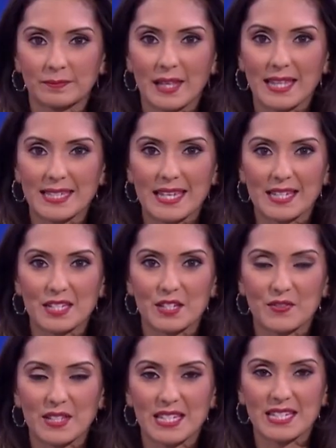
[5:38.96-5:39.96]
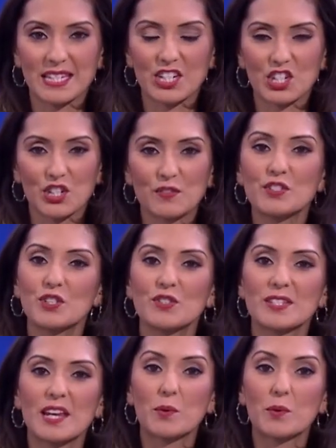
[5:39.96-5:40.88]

That's it for this edition of Newsday.